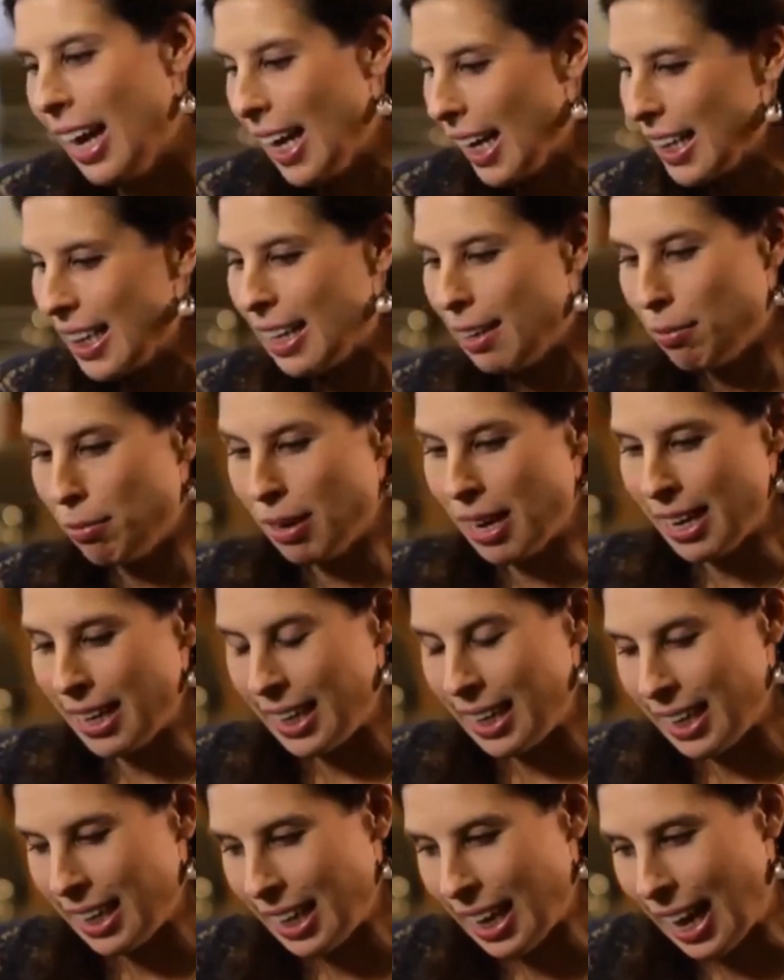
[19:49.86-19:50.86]
And they're
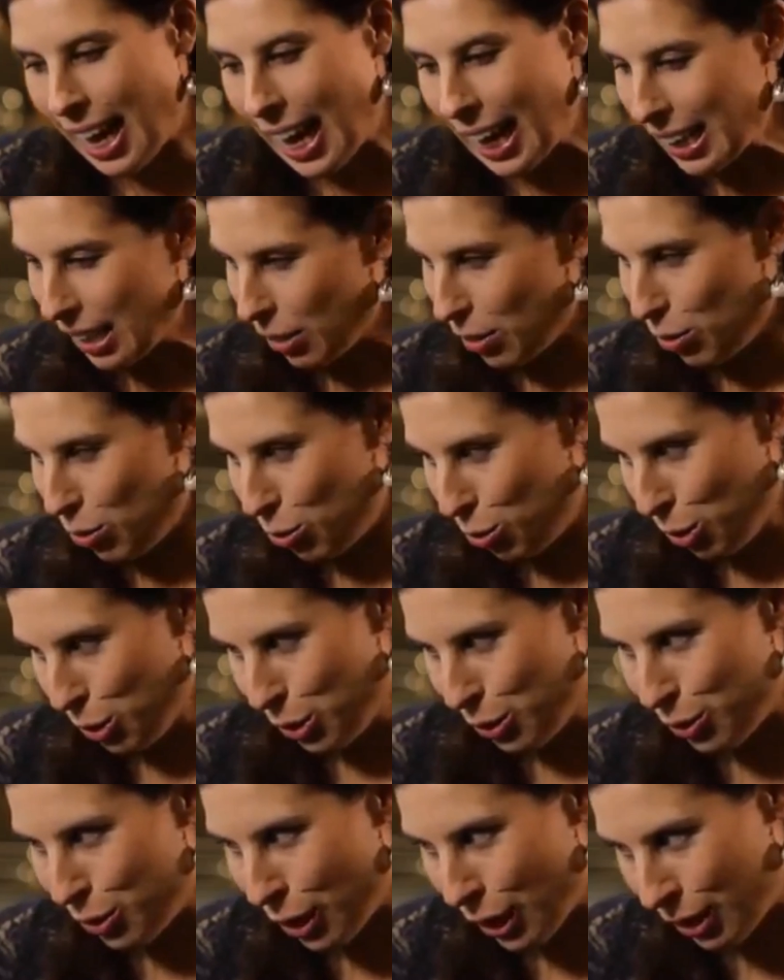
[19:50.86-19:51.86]
ready to a
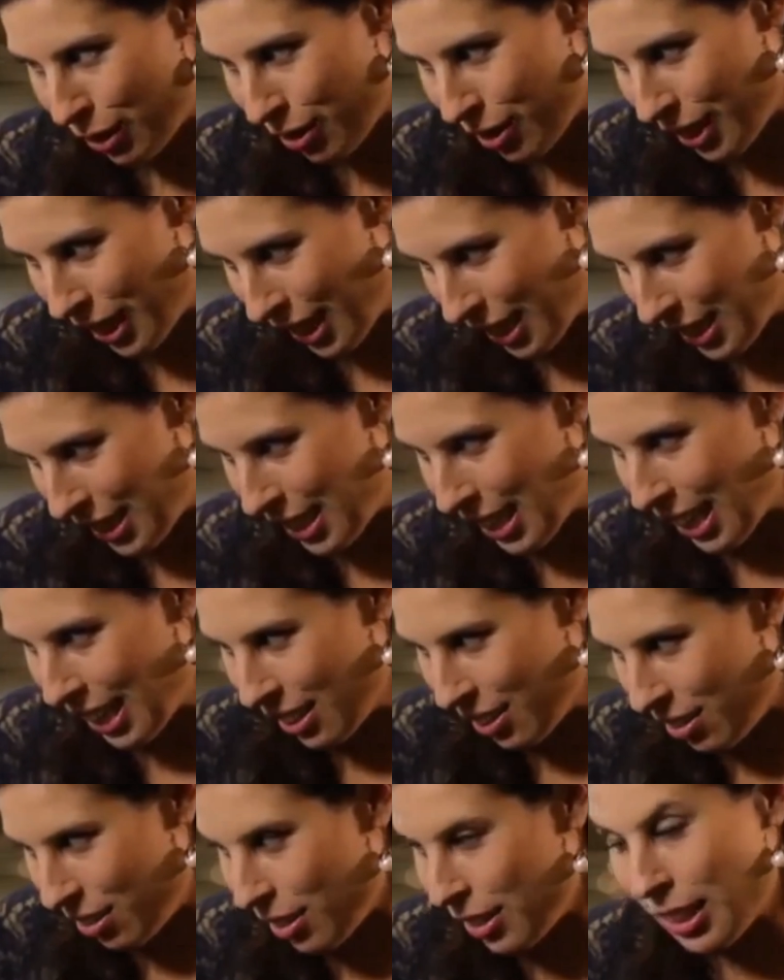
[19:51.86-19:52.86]
certain
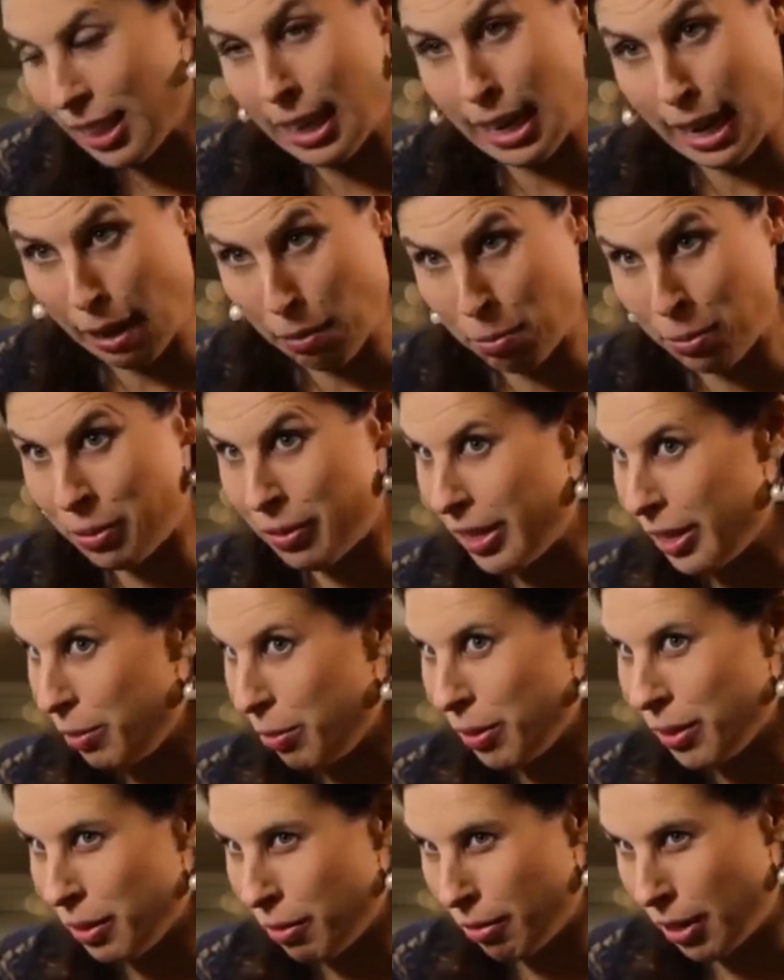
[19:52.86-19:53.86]
extent to collaborate
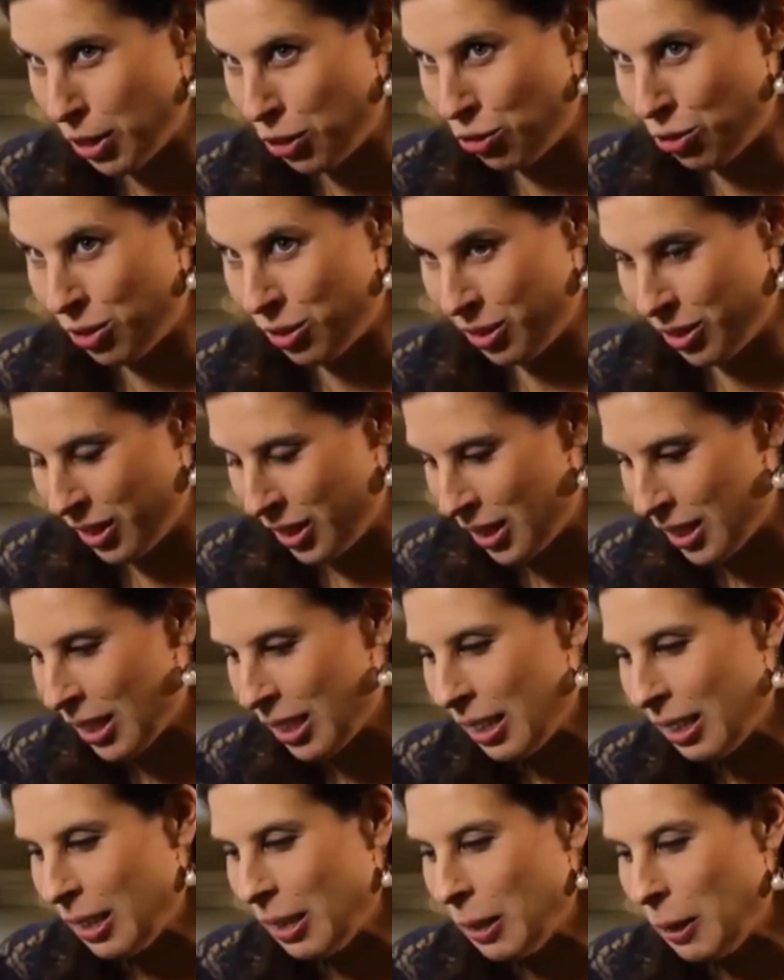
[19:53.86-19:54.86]
with the Russians.
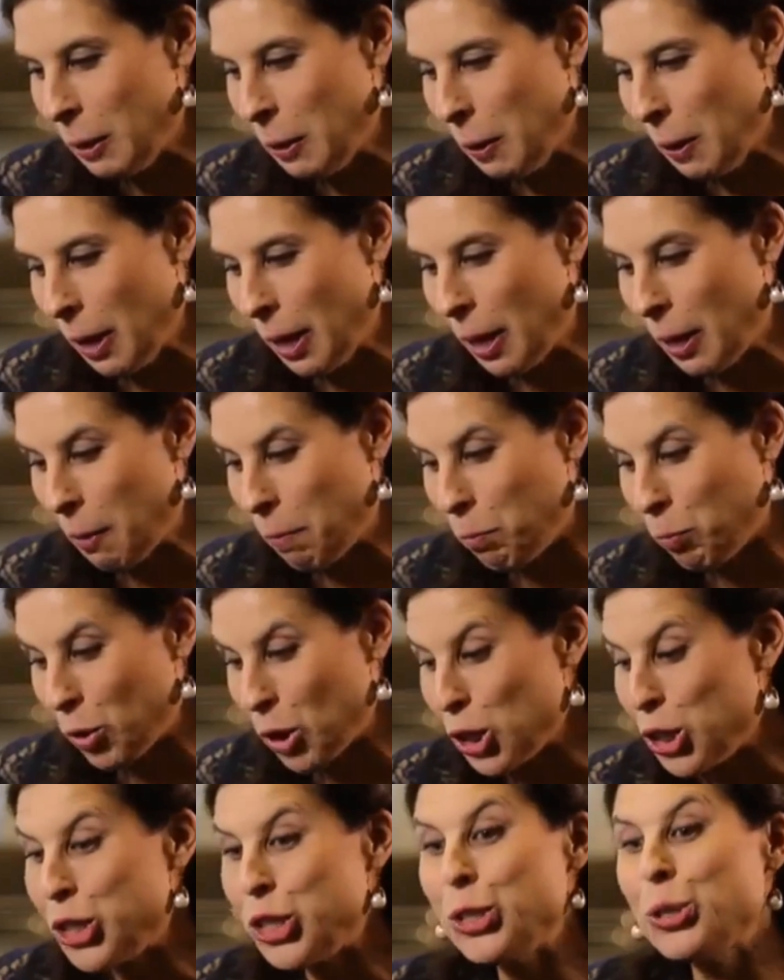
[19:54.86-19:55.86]

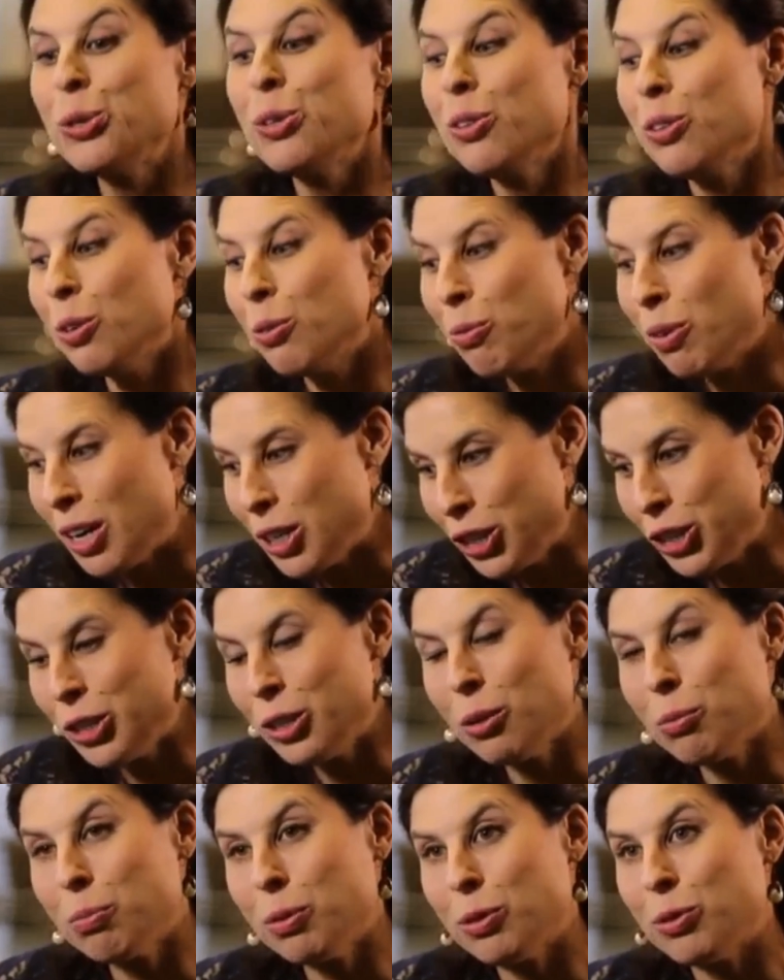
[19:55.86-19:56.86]
should the Russian
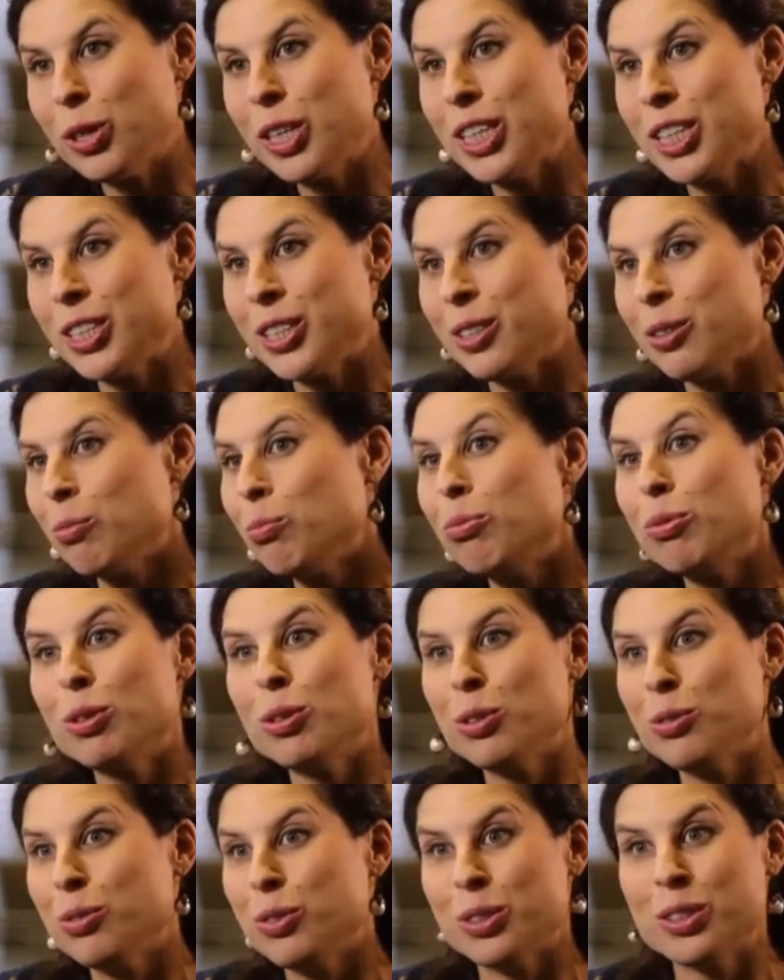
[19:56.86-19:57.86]
operation
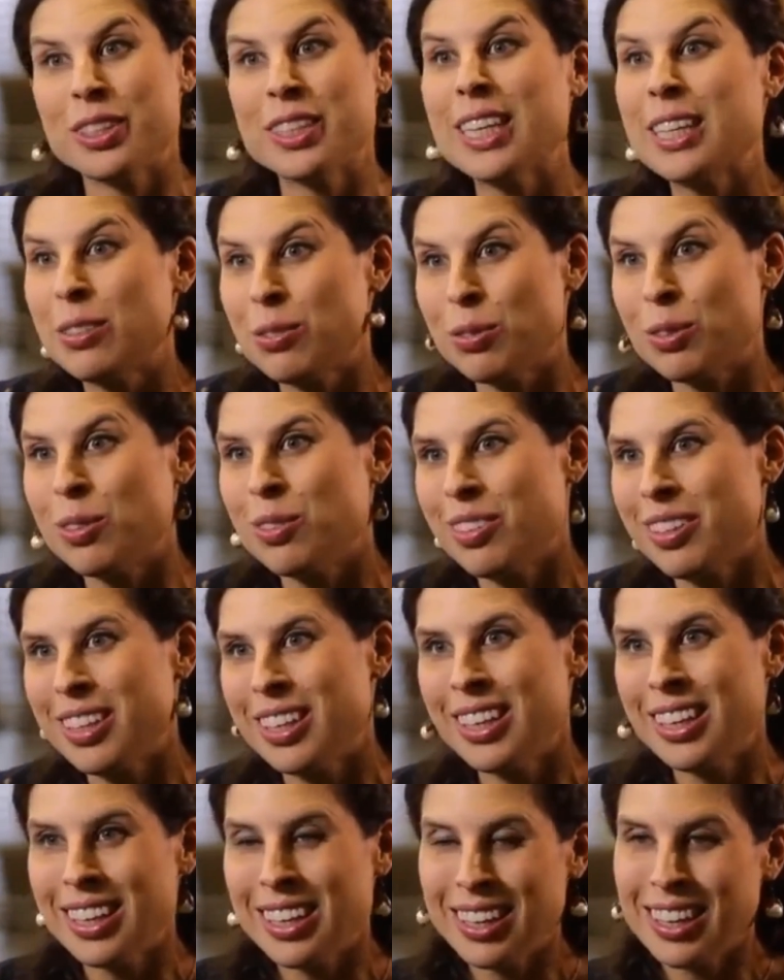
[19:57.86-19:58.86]
prove successful.
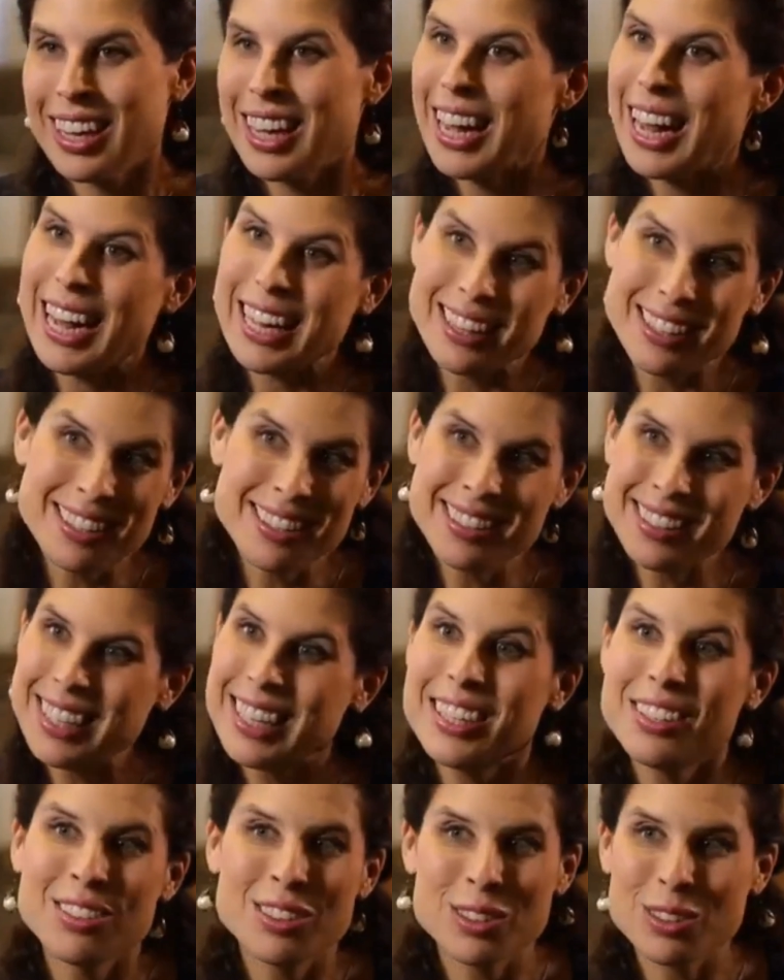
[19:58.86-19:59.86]
At this
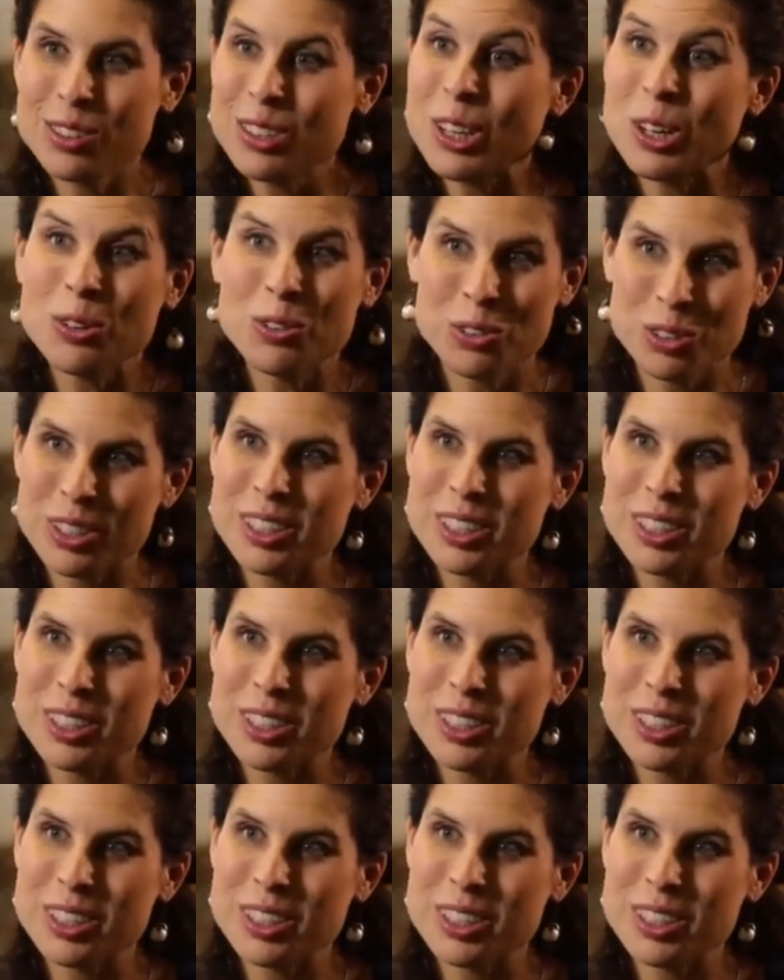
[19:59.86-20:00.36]
stage, it's not